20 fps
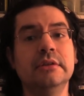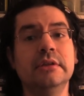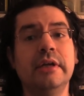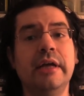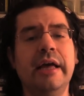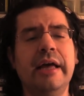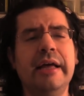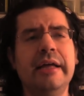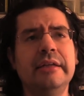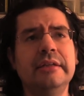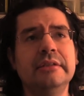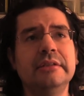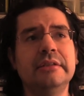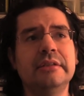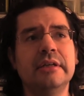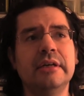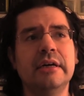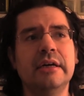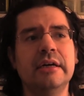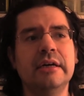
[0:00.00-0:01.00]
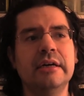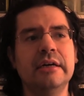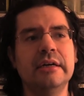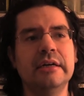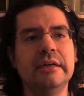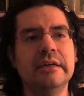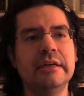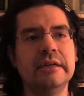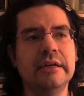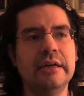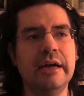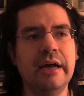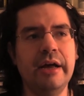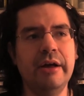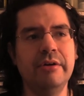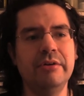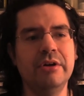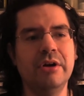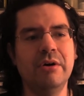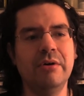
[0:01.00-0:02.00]
And
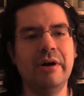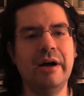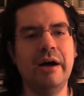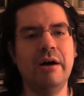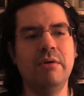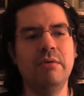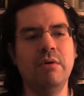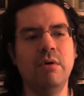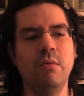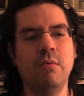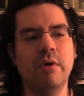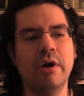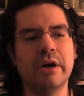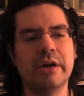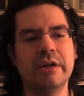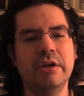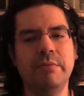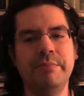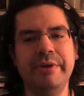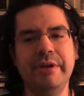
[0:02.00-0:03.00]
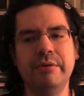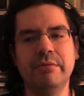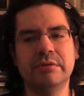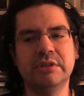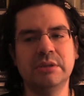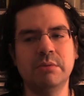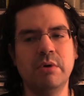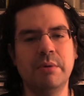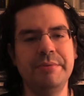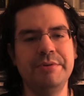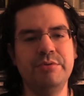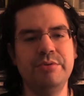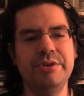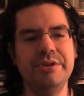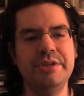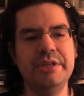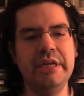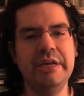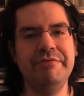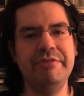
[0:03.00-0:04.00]
I don't know how it'll work. It'll be somewhere
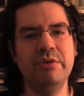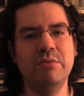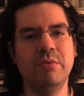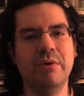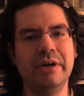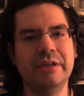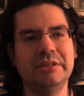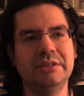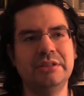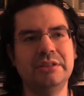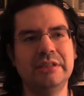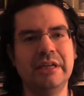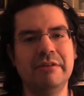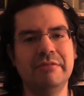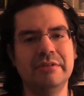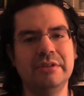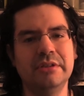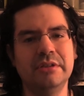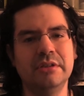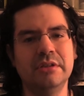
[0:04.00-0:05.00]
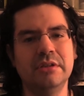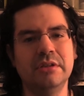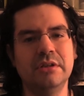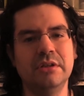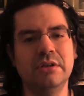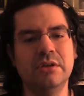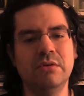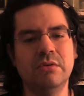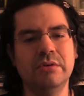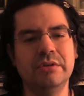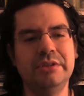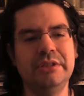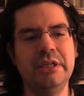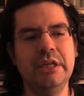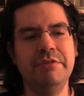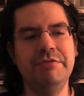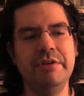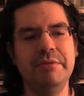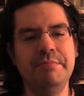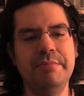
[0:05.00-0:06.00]
between TVY7 or
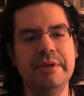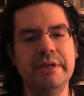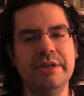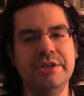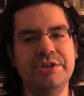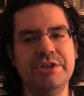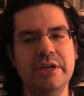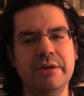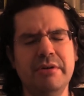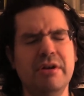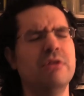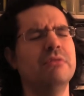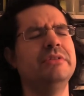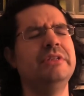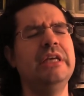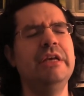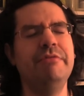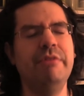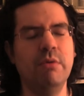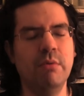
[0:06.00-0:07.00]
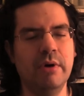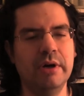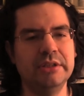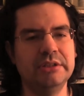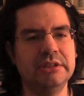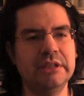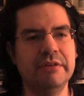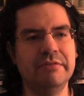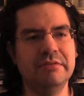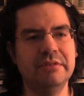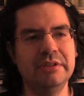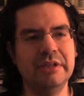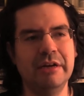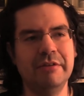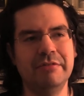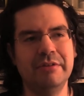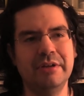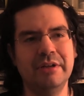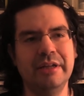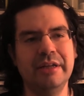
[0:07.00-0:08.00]
TVPG. No, TVY7,
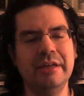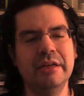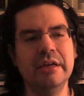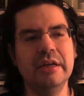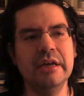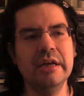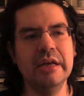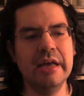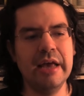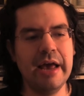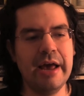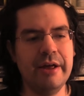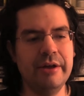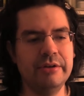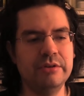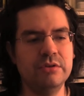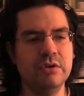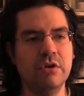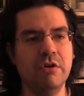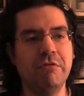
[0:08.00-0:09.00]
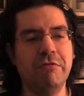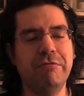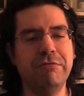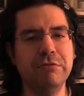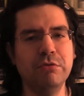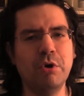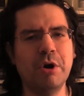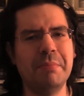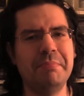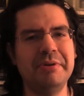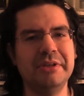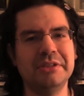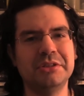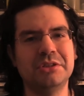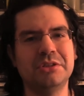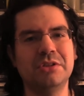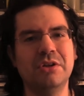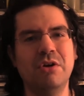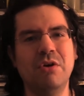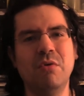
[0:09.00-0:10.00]
definitely. And
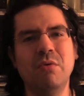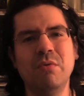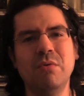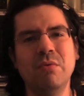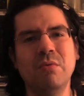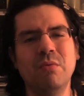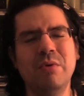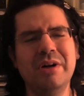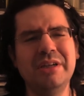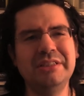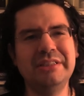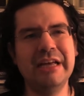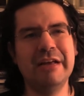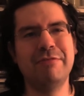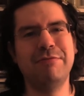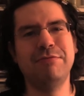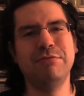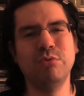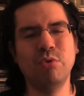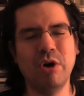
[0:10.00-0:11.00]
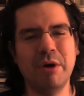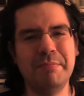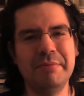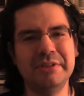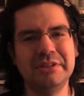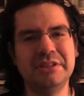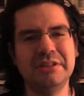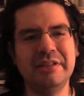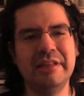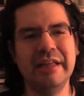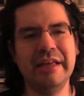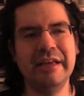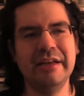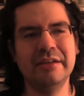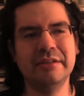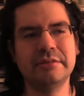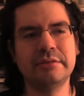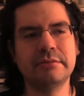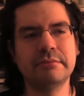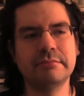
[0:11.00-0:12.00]
Florpus. What is that Florpus
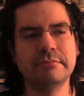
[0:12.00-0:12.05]
thing?